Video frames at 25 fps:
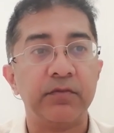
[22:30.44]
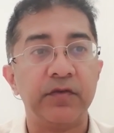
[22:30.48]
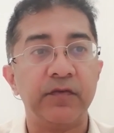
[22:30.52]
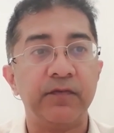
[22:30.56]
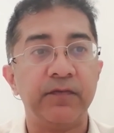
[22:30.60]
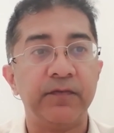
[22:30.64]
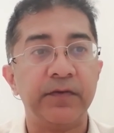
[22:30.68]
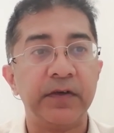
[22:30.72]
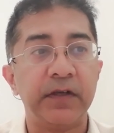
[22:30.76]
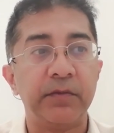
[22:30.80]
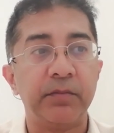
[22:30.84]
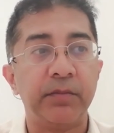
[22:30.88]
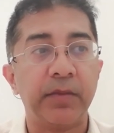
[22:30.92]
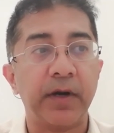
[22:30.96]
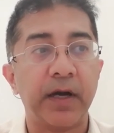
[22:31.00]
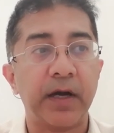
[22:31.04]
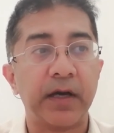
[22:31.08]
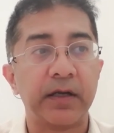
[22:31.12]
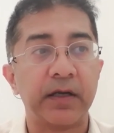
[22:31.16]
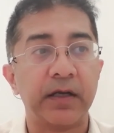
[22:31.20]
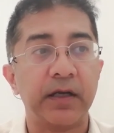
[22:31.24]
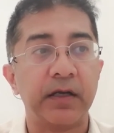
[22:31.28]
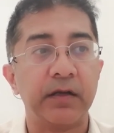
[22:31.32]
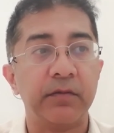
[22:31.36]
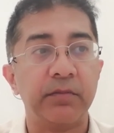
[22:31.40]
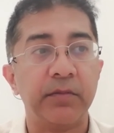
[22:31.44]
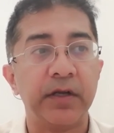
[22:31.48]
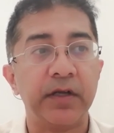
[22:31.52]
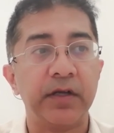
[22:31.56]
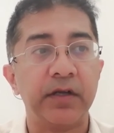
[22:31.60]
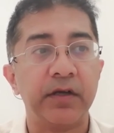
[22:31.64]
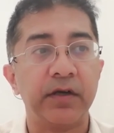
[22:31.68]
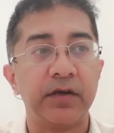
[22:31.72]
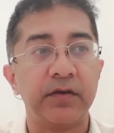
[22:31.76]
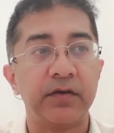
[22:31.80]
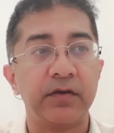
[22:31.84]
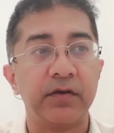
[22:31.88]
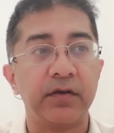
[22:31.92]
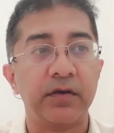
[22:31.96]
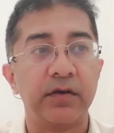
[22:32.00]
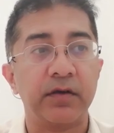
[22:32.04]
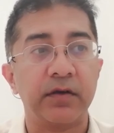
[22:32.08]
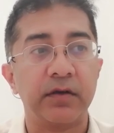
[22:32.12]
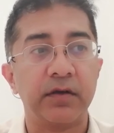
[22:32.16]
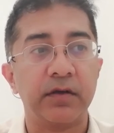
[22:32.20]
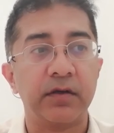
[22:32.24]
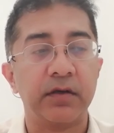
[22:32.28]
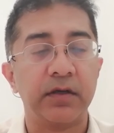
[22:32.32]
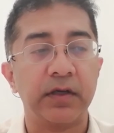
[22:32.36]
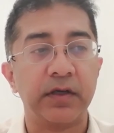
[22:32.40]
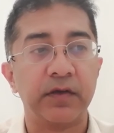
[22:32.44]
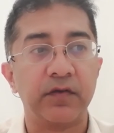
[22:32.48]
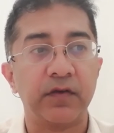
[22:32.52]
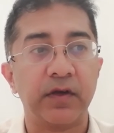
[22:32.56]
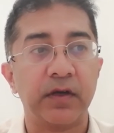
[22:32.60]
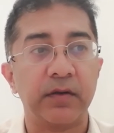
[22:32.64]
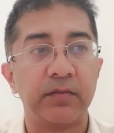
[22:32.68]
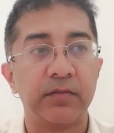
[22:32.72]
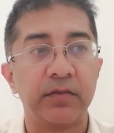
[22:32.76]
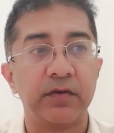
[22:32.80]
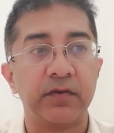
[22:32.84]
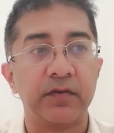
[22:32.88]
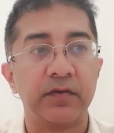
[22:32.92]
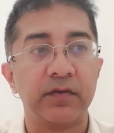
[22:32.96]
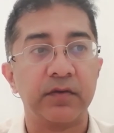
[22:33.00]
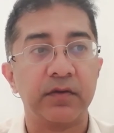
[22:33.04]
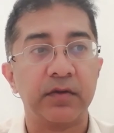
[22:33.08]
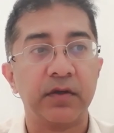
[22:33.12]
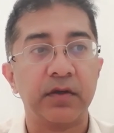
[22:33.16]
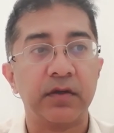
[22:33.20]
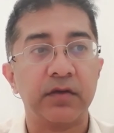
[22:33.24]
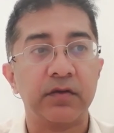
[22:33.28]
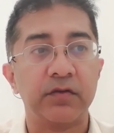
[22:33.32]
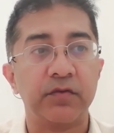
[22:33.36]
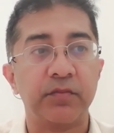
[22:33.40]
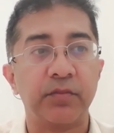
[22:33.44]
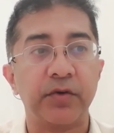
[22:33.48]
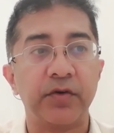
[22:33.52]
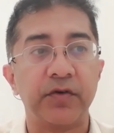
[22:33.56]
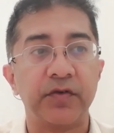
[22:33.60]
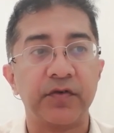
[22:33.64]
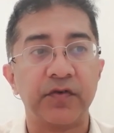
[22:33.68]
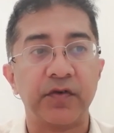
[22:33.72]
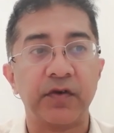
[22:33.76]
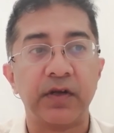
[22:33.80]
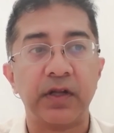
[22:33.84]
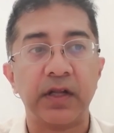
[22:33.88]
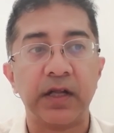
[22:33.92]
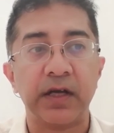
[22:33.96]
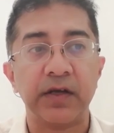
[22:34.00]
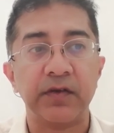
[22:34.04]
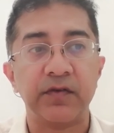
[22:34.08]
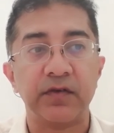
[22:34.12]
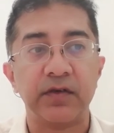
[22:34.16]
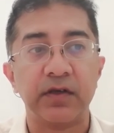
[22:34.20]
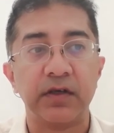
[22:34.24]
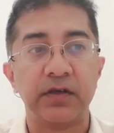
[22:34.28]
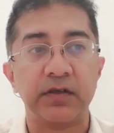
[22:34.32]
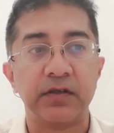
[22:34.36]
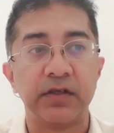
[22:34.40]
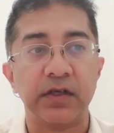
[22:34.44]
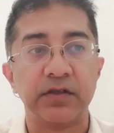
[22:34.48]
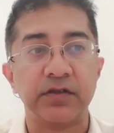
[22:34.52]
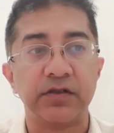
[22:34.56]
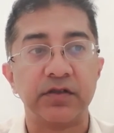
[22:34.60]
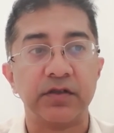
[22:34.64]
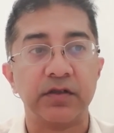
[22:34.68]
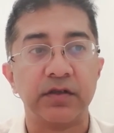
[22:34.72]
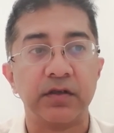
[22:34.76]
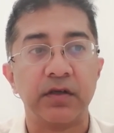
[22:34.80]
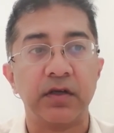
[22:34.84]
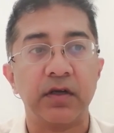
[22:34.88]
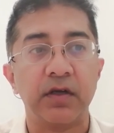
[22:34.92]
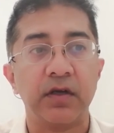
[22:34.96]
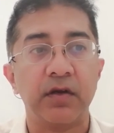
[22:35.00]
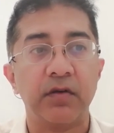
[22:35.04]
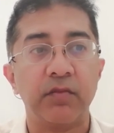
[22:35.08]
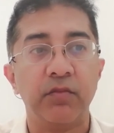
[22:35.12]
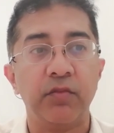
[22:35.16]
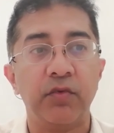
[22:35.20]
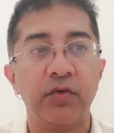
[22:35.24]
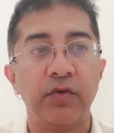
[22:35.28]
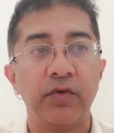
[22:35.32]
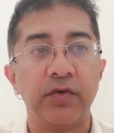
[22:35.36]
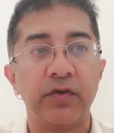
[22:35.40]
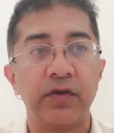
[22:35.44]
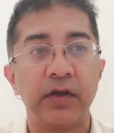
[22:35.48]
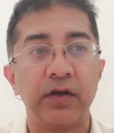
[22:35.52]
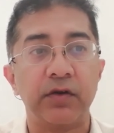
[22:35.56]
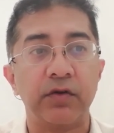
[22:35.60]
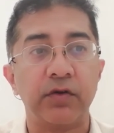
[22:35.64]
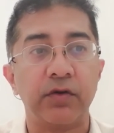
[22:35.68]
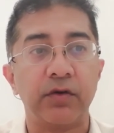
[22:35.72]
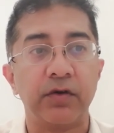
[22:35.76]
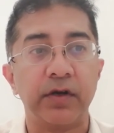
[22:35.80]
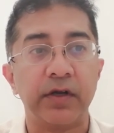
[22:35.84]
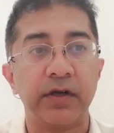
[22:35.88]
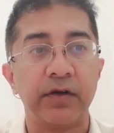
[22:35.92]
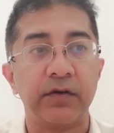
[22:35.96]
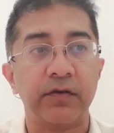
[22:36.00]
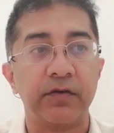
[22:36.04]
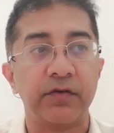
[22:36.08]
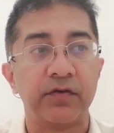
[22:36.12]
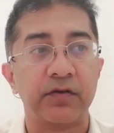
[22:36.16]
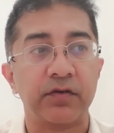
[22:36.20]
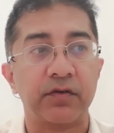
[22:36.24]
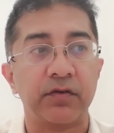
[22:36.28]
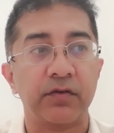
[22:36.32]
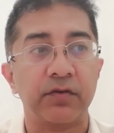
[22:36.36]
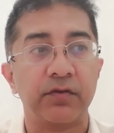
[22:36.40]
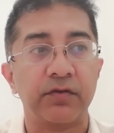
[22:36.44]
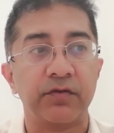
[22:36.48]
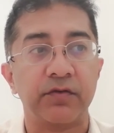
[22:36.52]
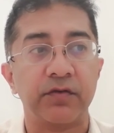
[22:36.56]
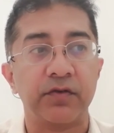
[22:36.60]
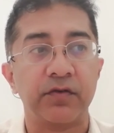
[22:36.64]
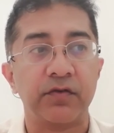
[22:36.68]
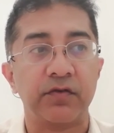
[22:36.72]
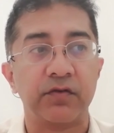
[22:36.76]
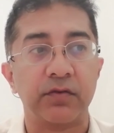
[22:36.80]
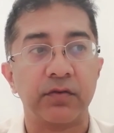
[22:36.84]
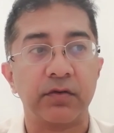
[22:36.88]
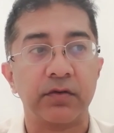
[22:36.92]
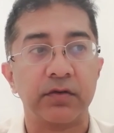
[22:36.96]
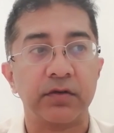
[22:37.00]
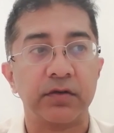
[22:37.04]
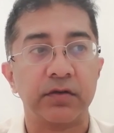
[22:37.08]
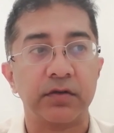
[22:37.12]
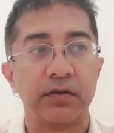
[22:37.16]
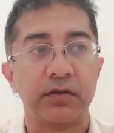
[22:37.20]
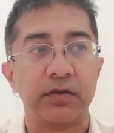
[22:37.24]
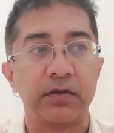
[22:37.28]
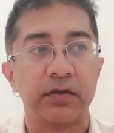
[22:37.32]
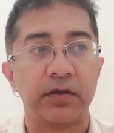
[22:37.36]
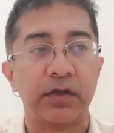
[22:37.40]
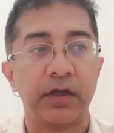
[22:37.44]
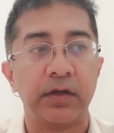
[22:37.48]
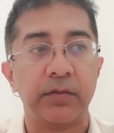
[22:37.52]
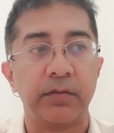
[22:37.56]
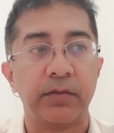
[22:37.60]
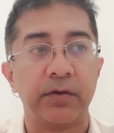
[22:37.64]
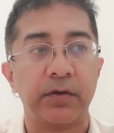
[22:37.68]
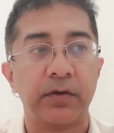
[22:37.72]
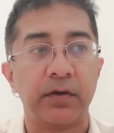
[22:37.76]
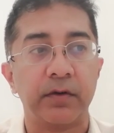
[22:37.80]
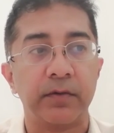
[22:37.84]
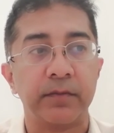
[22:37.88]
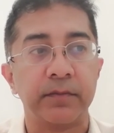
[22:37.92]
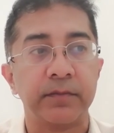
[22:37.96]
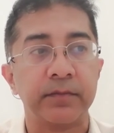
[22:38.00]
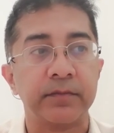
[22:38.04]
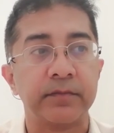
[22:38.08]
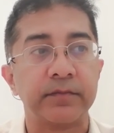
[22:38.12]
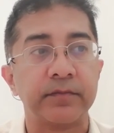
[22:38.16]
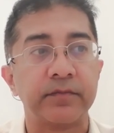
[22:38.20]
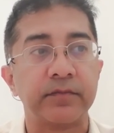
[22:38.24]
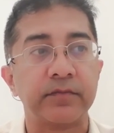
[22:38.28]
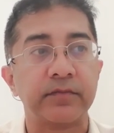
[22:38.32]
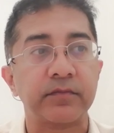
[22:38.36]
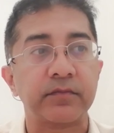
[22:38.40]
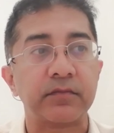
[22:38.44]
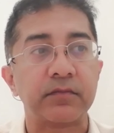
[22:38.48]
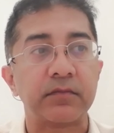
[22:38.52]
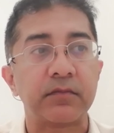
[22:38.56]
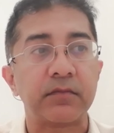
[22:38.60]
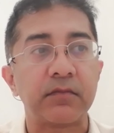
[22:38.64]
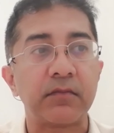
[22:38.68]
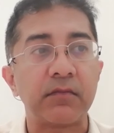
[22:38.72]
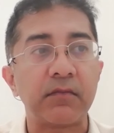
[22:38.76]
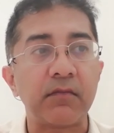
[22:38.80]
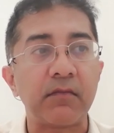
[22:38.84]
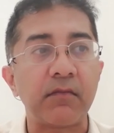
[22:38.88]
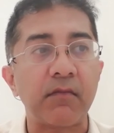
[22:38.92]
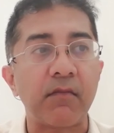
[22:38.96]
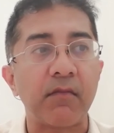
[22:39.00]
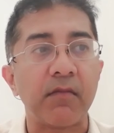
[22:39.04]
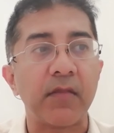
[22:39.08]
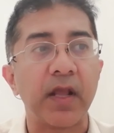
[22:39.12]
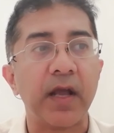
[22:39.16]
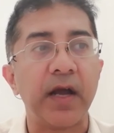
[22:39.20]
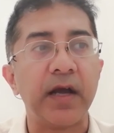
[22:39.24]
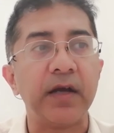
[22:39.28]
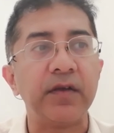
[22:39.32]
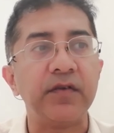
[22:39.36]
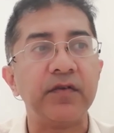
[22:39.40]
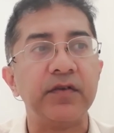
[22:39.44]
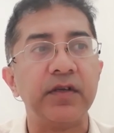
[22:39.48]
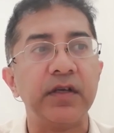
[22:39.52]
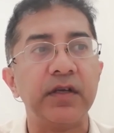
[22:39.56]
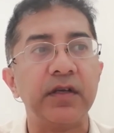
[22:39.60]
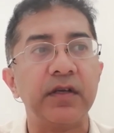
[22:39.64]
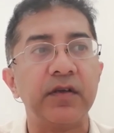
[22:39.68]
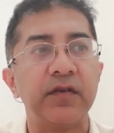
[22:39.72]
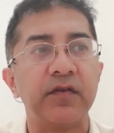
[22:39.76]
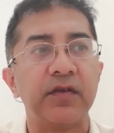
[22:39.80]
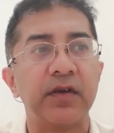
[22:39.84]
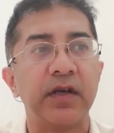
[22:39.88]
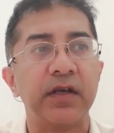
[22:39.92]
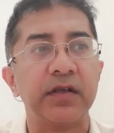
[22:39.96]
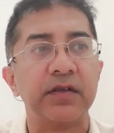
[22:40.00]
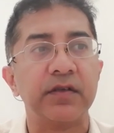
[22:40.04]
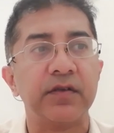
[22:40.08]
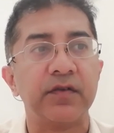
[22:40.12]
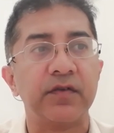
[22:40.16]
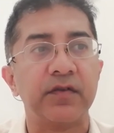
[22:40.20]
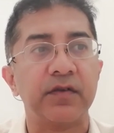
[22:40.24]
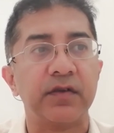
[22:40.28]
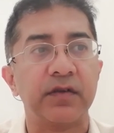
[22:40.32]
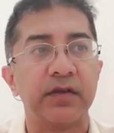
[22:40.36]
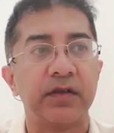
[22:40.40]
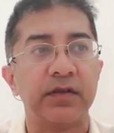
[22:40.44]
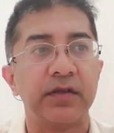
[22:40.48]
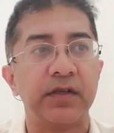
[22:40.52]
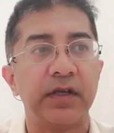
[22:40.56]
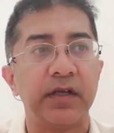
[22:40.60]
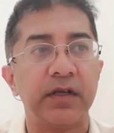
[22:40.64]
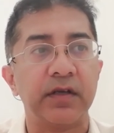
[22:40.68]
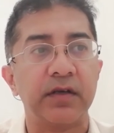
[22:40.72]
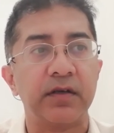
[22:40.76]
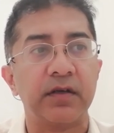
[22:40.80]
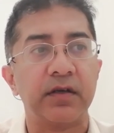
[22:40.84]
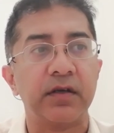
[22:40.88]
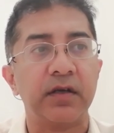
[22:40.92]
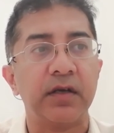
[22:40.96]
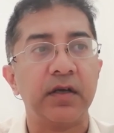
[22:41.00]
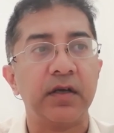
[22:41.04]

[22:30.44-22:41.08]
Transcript: feedback, and many other examples. The personalized attention more than your nearest grocery store keeper. As data scientists, the data